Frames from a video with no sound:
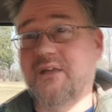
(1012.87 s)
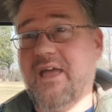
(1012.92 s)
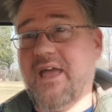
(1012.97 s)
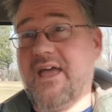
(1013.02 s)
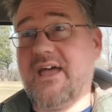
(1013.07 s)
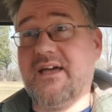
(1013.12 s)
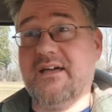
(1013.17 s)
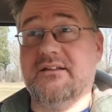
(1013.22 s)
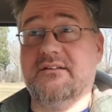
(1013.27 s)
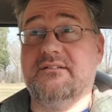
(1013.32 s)

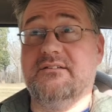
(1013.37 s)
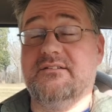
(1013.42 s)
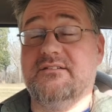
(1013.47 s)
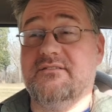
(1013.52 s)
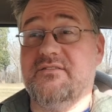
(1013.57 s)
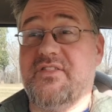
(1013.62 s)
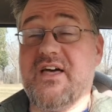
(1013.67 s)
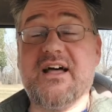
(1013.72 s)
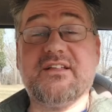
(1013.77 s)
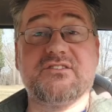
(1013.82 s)
And
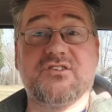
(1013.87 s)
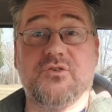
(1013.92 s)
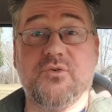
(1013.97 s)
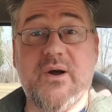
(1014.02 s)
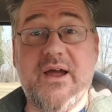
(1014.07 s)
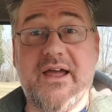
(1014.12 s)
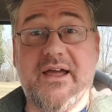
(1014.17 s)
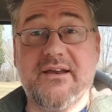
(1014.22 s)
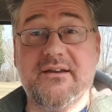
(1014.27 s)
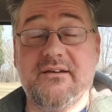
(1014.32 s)
that's
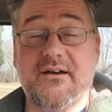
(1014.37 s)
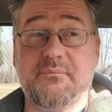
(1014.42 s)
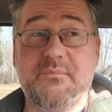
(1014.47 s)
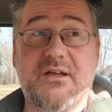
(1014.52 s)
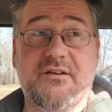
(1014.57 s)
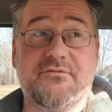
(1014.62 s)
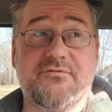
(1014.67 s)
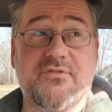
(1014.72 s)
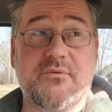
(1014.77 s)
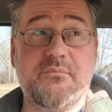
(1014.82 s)
great. I
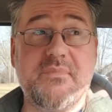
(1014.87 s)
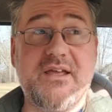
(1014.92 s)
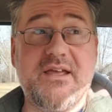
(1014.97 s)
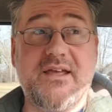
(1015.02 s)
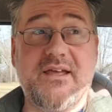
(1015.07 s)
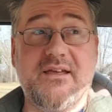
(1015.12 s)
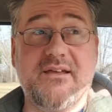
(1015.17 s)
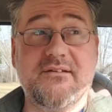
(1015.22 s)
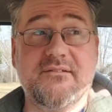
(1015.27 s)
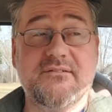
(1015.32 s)
mean, for
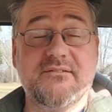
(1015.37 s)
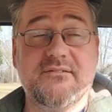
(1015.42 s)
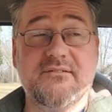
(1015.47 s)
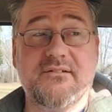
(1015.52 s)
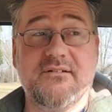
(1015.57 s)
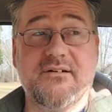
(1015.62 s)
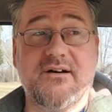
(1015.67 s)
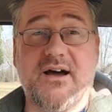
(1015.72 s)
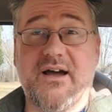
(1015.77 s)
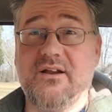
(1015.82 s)
me,
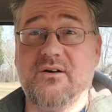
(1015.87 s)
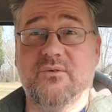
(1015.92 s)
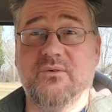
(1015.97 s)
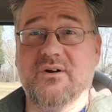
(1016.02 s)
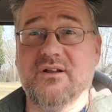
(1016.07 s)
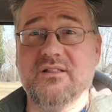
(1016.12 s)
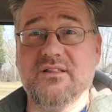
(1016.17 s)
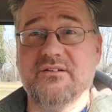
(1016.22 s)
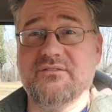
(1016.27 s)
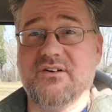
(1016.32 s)
I don't
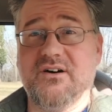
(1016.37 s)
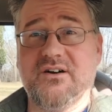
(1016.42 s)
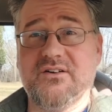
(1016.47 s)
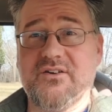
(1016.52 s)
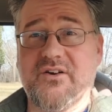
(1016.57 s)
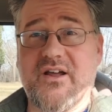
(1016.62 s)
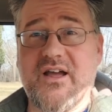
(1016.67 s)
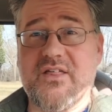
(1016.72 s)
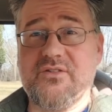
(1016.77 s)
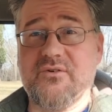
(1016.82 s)
want to live a
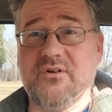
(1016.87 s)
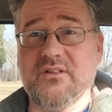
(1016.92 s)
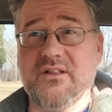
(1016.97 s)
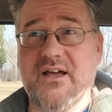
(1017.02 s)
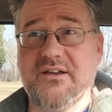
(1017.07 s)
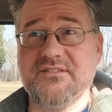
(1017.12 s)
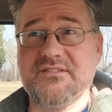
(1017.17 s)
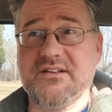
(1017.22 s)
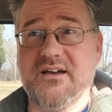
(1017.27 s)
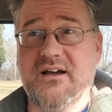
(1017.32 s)
hunter-gatherer
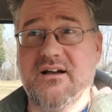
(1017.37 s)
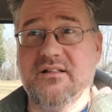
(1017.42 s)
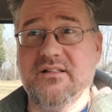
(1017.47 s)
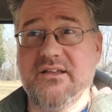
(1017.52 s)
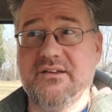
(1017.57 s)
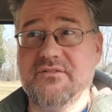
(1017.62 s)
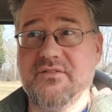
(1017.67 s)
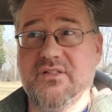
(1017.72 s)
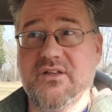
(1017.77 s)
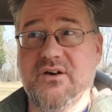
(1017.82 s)
lifestyle,
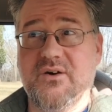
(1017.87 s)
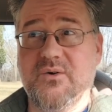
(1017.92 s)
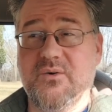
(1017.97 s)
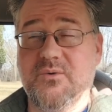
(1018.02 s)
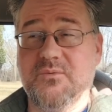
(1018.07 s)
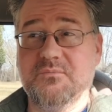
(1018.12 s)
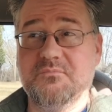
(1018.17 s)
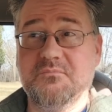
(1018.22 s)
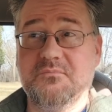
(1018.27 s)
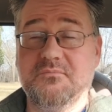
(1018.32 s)
even
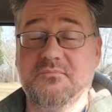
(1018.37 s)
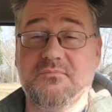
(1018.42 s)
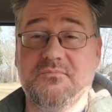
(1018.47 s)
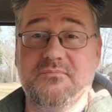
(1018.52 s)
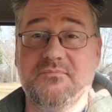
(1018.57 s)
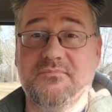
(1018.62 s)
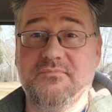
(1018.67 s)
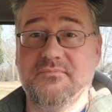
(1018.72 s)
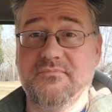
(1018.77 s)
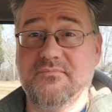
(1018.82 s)
though
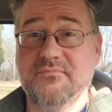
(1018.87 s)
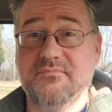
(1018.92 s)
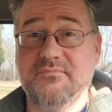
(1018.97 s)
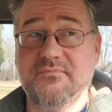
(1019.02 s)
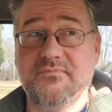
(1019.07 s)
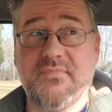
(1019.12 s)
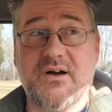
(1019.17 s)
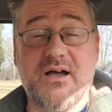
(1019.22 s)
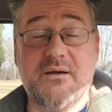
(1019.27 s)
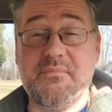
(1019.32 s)

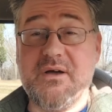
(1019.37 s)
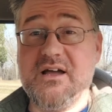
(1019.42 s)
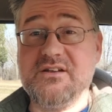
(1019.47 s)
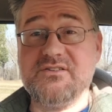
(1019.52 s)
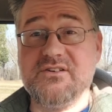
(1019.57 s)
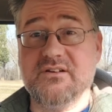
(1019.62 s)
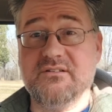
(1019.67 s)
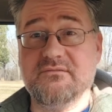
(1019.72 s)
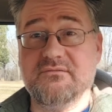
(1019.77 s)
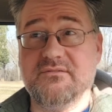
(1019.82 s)
I
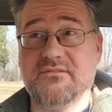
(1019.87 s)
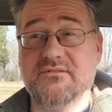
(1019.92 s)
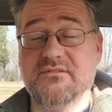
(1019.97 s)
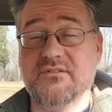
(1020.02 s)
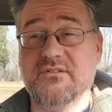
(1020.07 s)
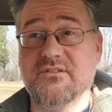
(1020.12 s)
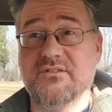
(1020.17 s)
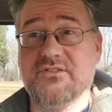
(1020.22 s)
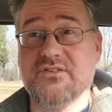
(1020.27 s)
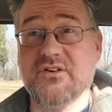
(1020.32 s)
imagine
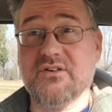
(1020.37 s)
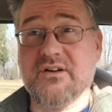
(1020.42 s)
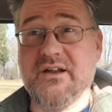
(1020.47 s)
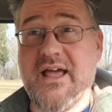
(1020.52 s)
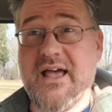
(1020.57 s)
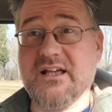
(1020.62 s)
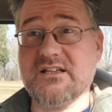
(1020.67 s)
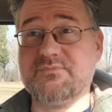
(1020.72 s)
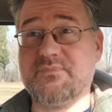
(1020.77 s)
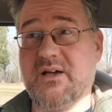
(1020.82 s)
certain
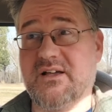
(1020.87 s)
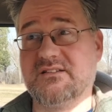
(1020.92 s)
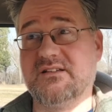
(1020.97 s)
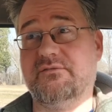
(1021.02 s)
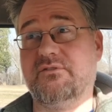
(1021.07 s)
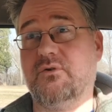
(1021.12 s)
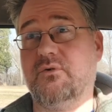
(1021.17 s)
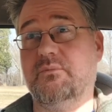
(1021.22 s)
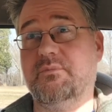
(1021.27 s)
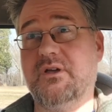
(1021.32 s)
aspects
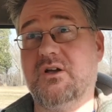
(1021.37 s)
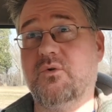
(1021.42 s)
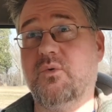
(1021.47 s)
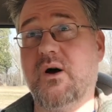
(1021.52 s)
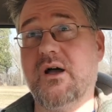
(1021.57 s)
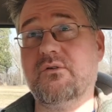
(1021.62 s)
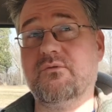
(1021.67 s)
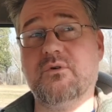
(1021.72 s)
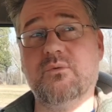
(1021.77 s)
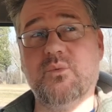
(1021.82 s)
of it would be
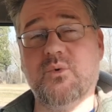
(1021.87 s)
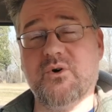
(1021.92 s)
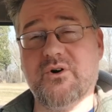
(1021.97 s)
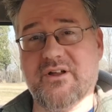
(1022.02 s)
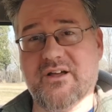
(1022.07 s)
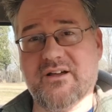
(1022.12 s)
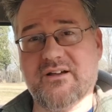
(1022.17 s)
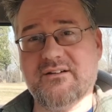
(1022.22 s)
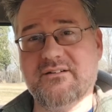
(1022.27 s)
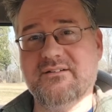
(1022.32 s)
quite
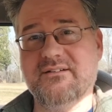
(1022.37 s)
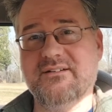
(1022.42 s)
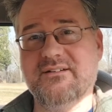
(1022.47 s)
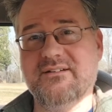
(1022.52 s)
rewarding.